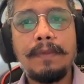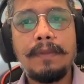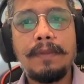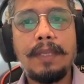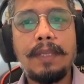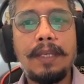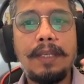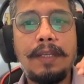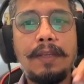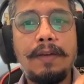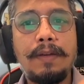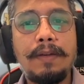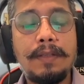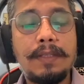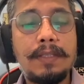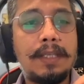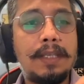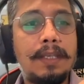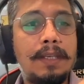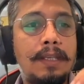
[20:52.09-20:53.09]
Then you have to
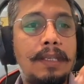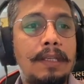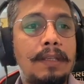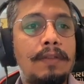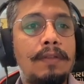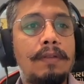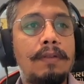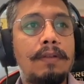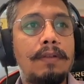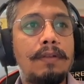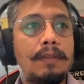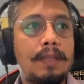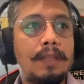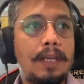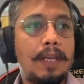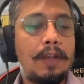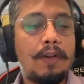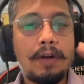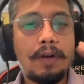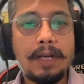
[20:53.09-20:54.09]
see the
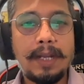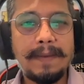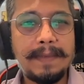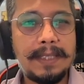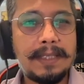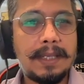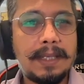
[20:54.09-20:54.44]
record type is